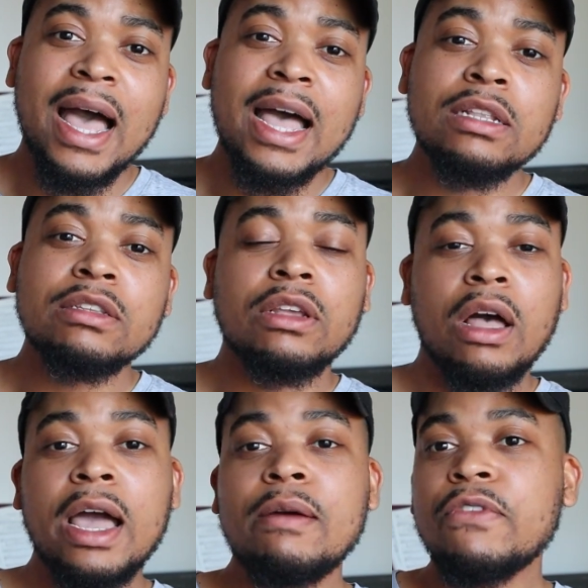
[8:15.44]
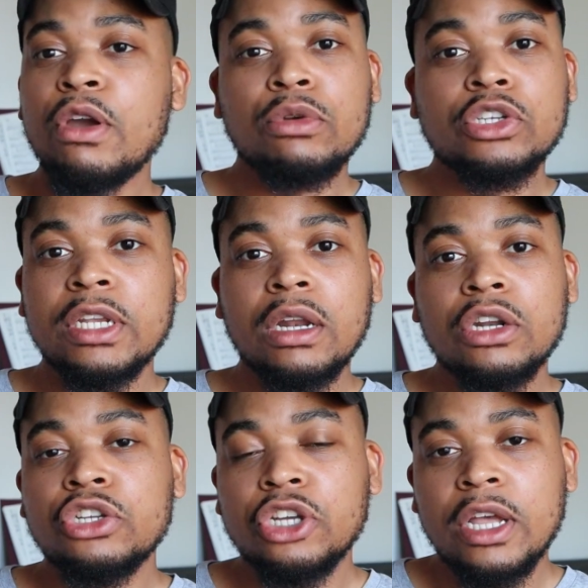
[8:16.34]
and I am very much still
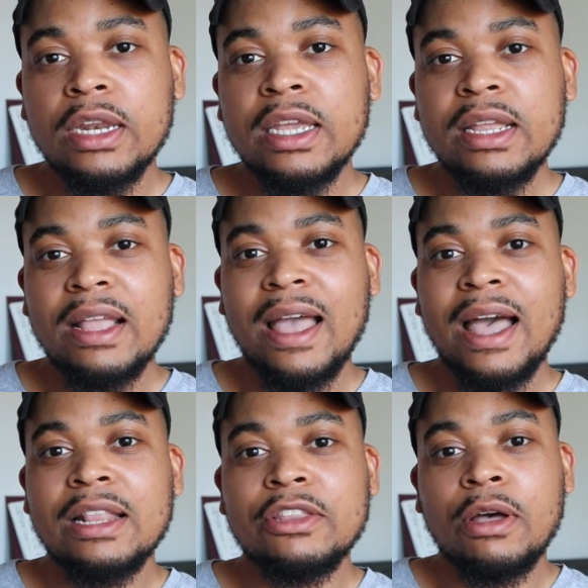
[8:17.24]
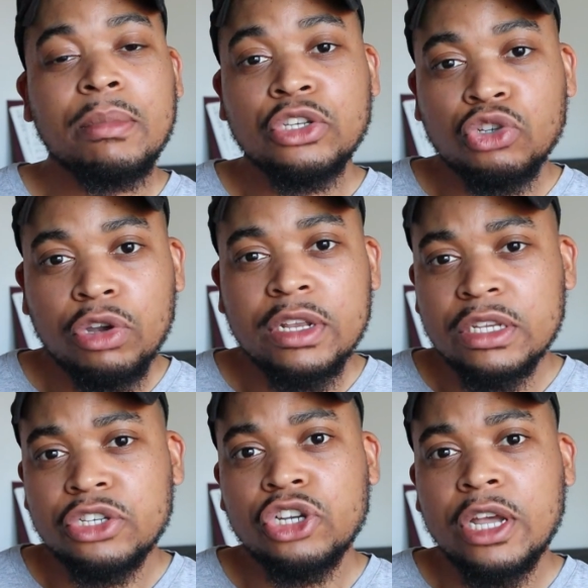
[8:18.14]
on a journey and I'm enjoying
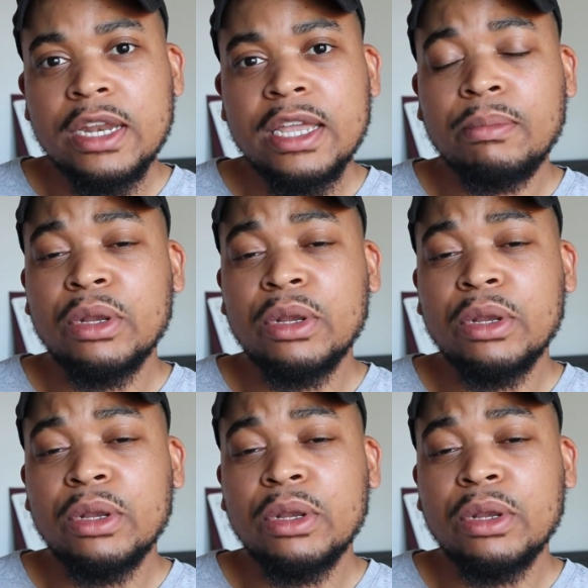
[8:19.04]
this journey.